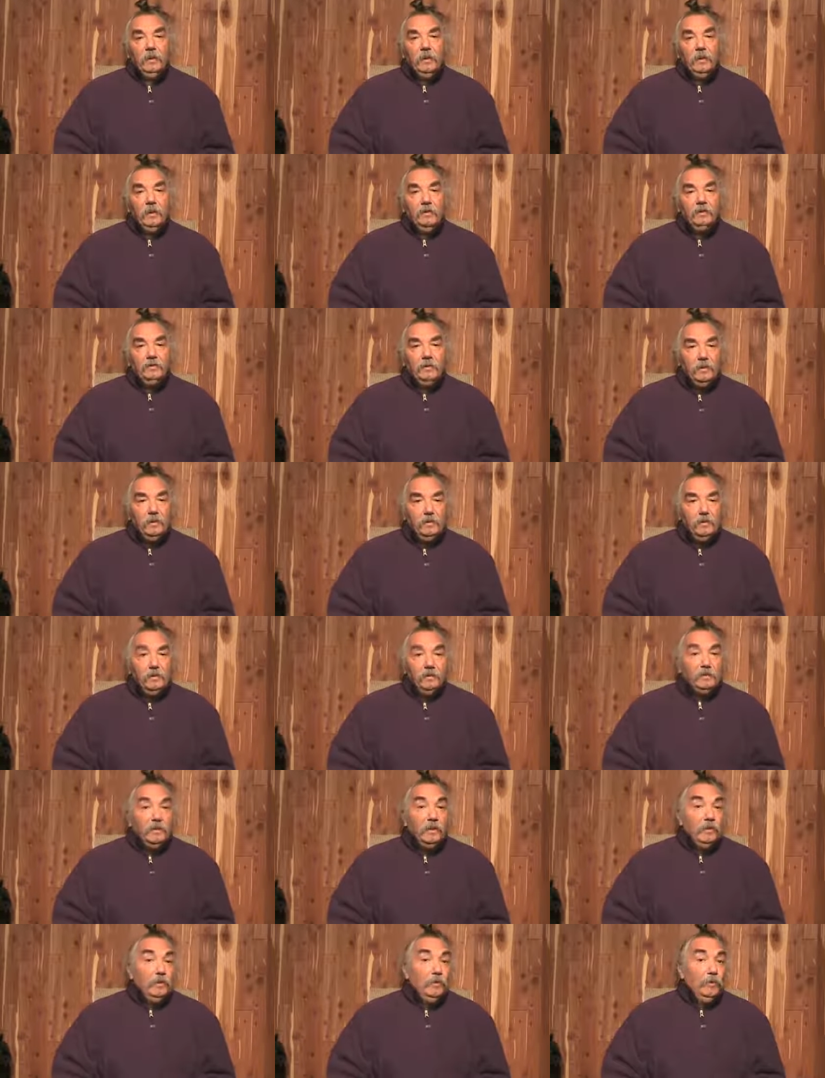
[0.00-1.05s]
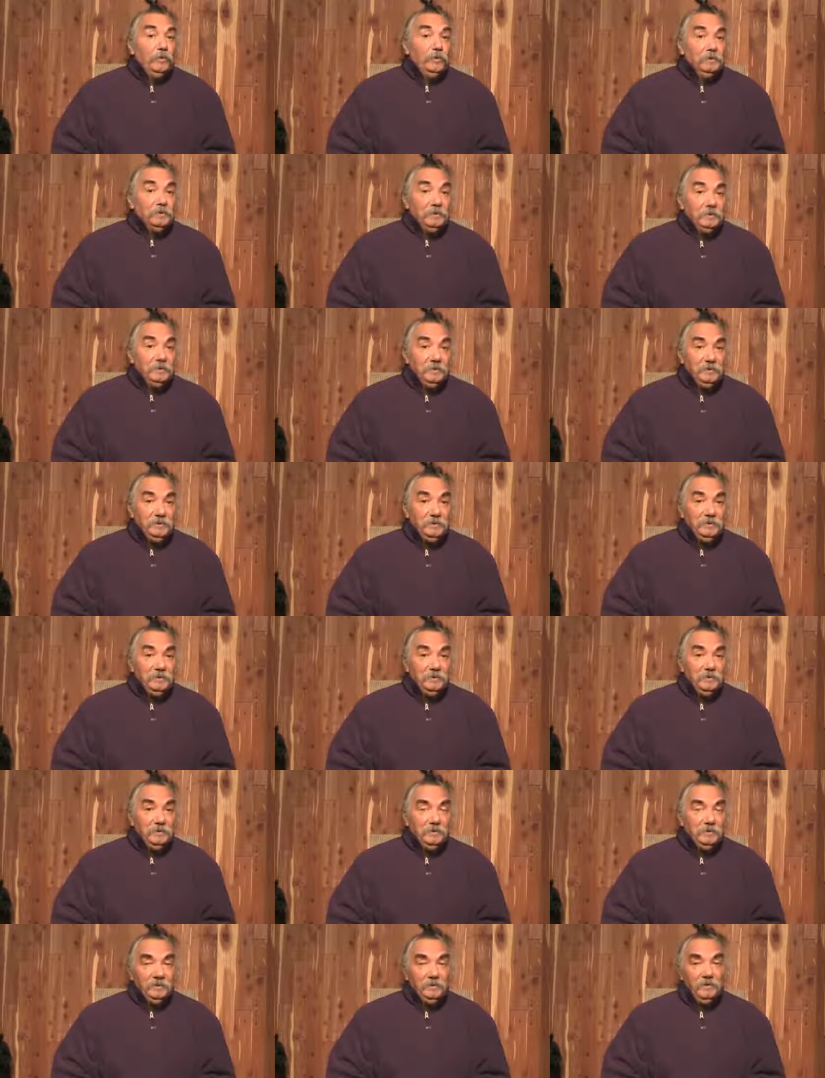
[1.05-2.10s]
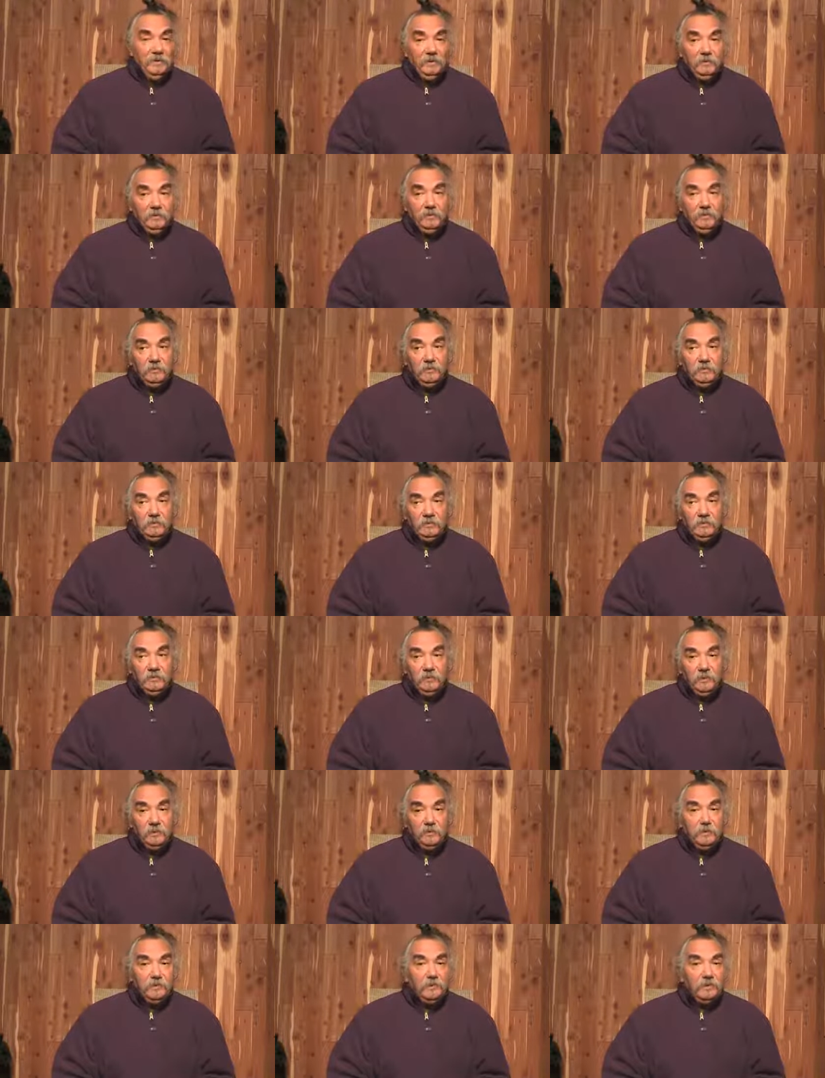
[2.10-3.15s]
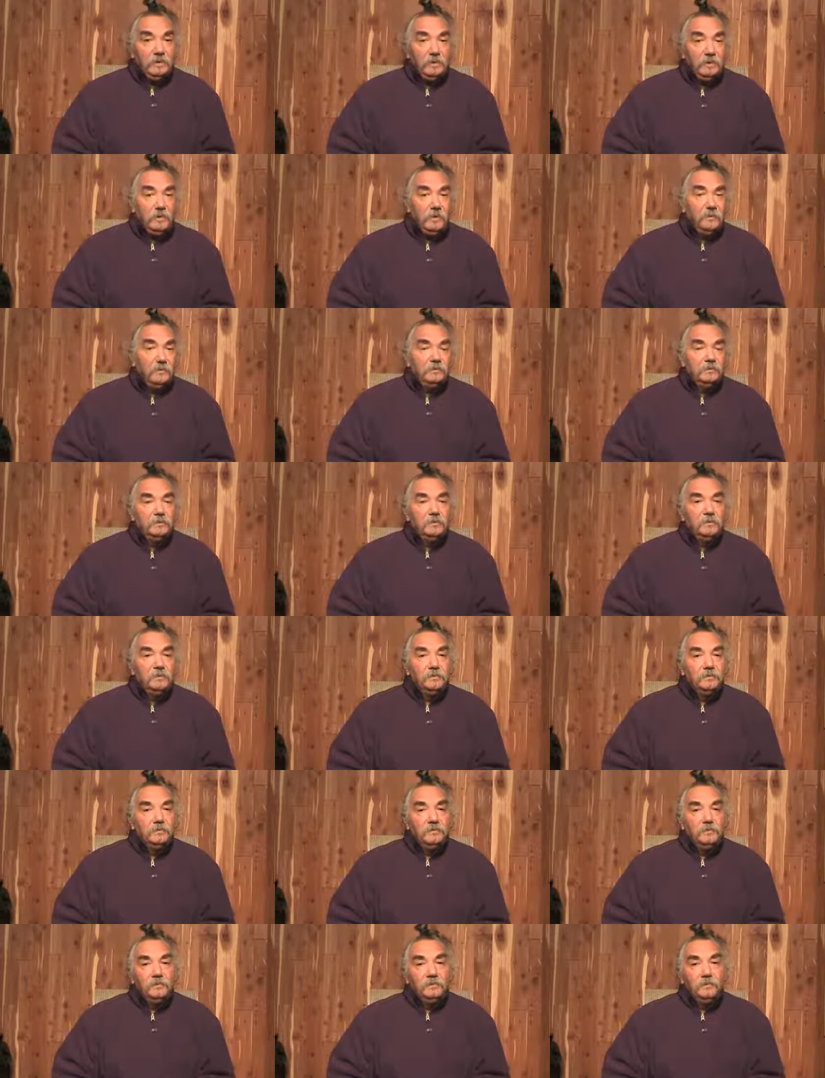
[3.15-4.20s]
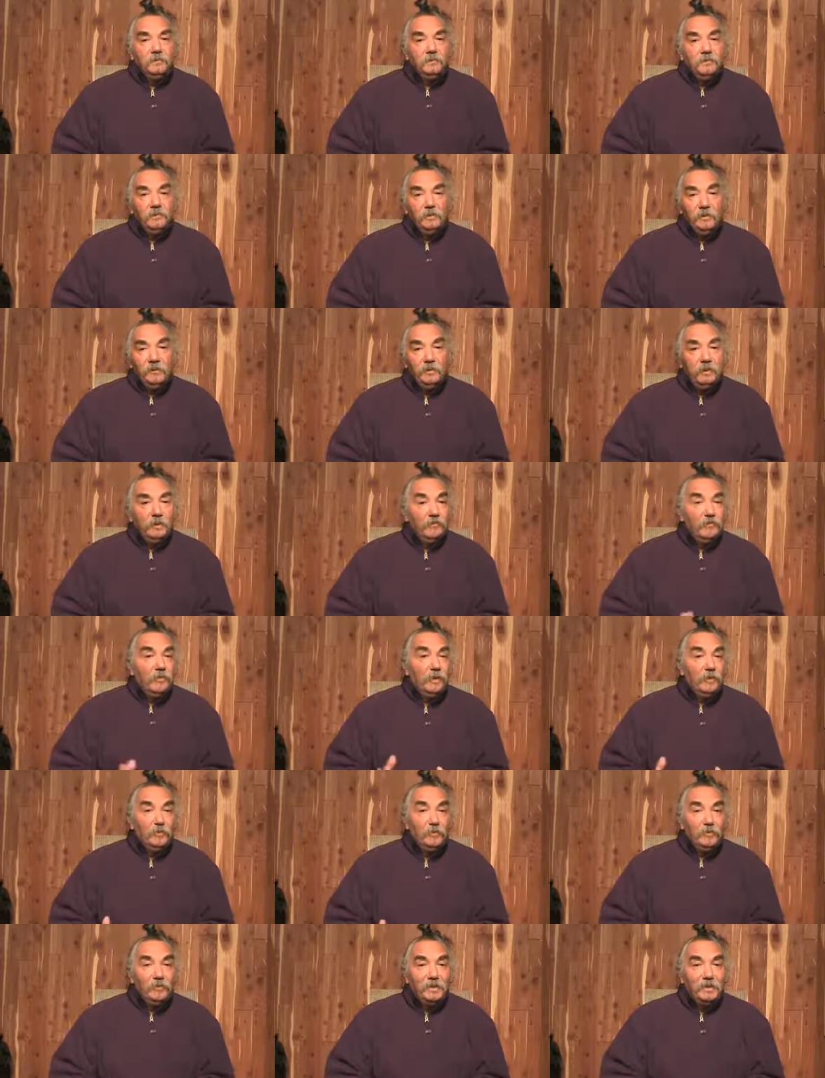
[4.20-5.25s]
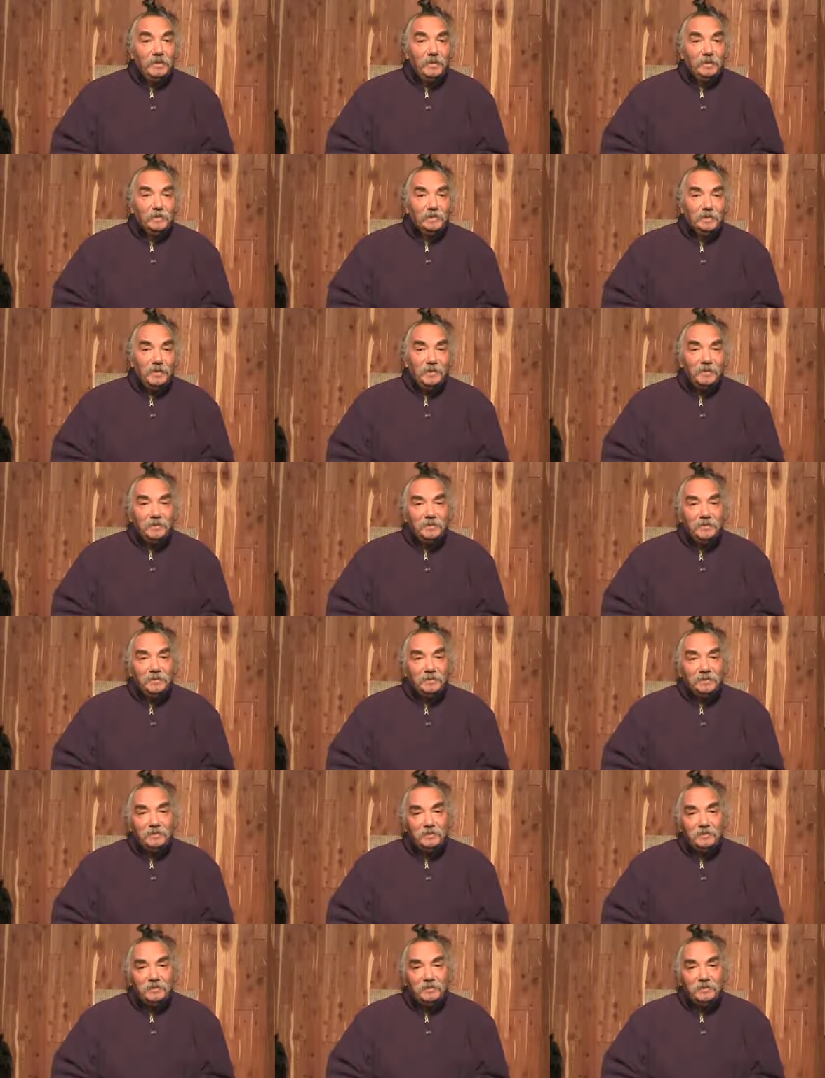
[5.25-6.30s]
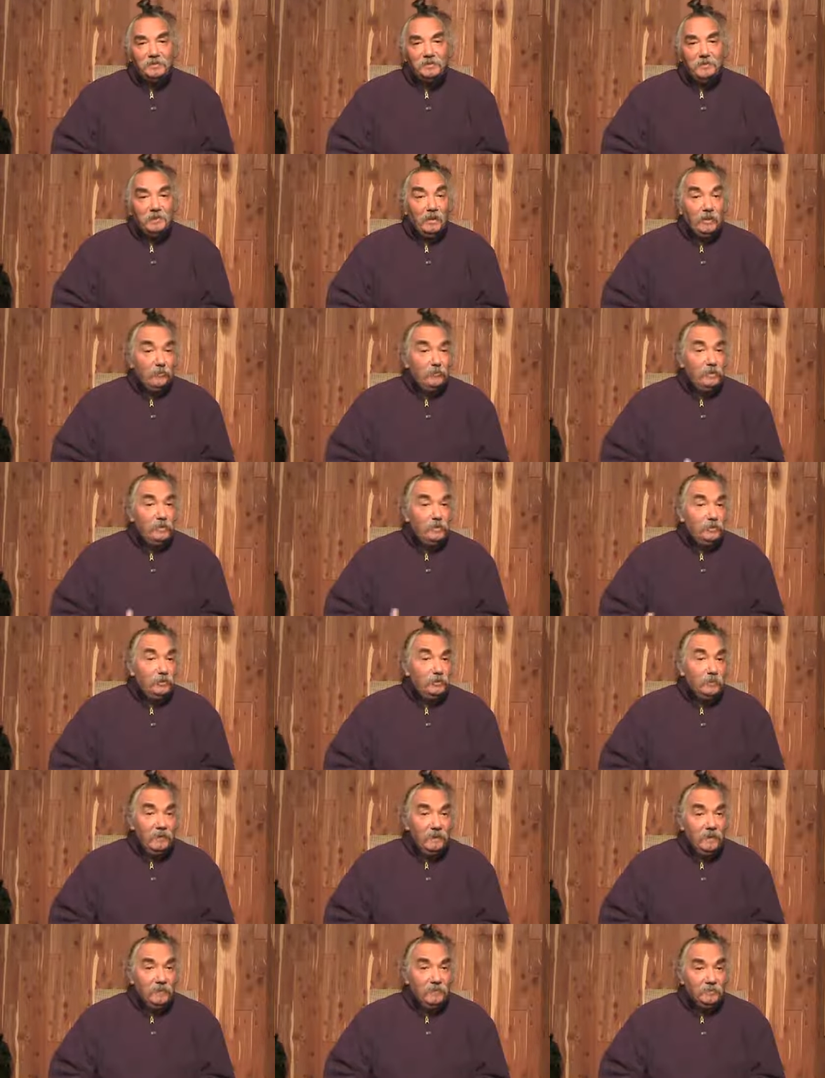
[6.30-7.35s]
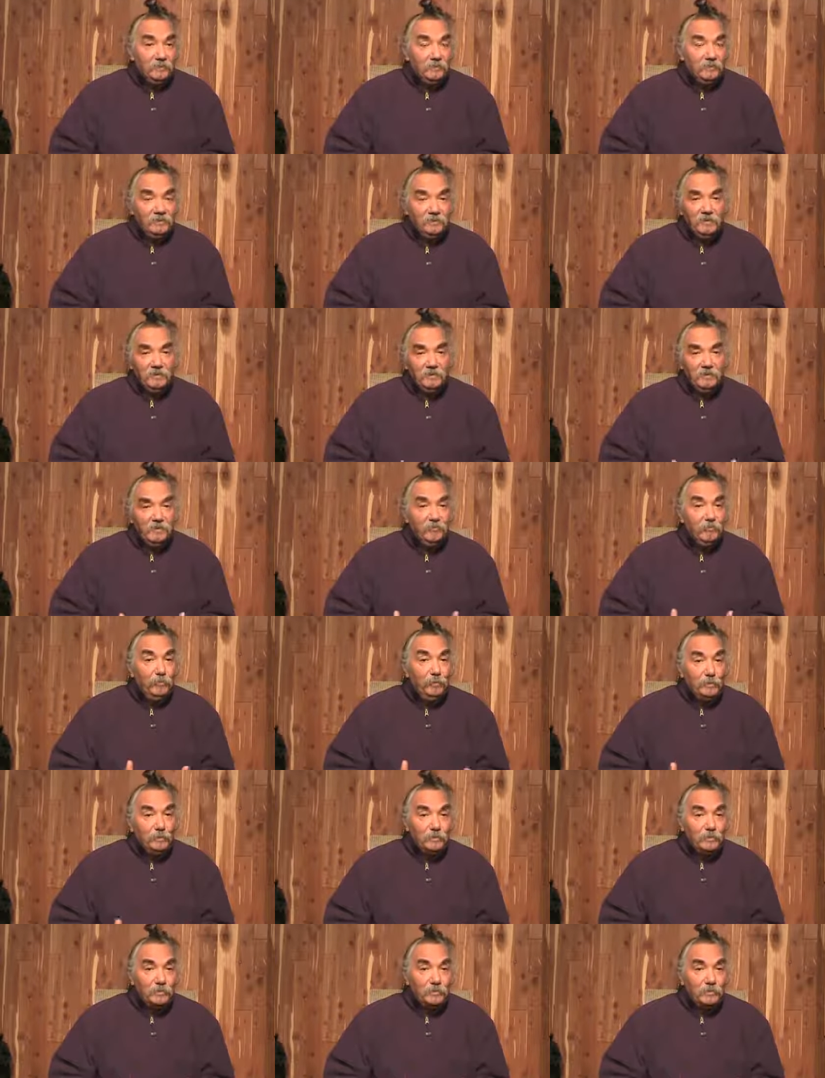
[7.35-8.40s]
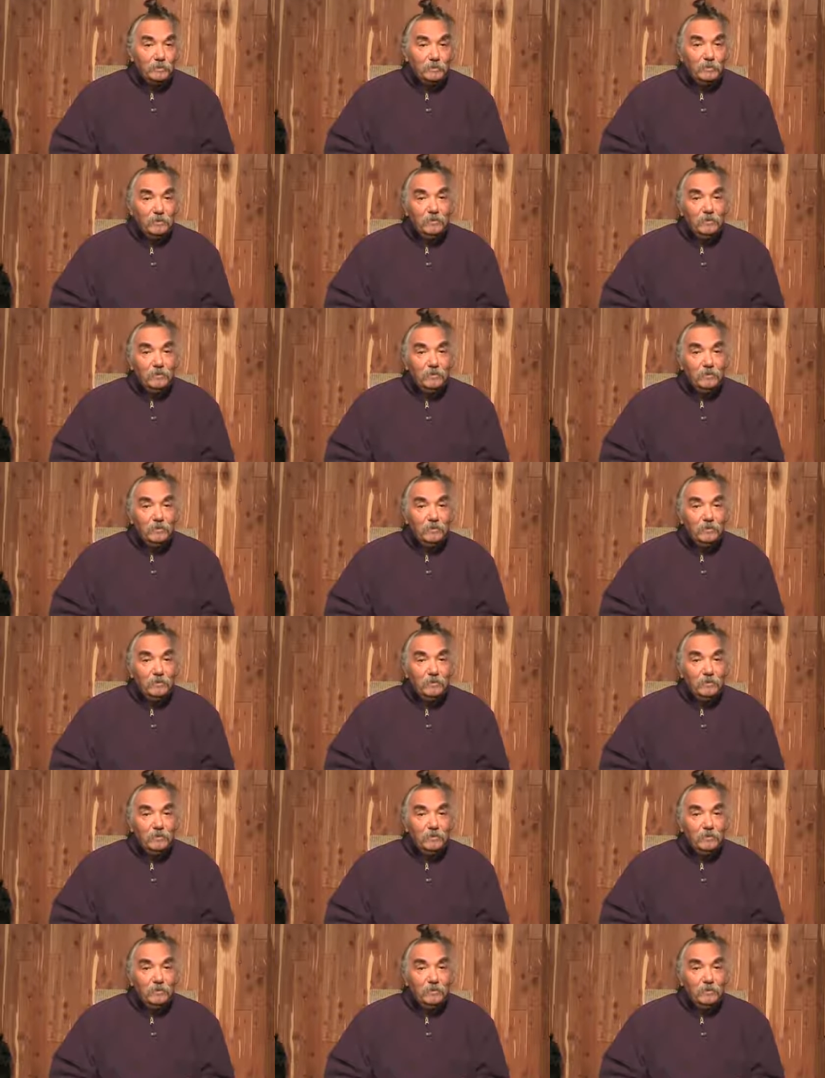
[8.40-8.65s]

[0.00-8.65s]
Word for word: It's not you know, psychosis. It is scientific now. So maybe they've gone over the edge now, right? So it's like religion now. They, have merged.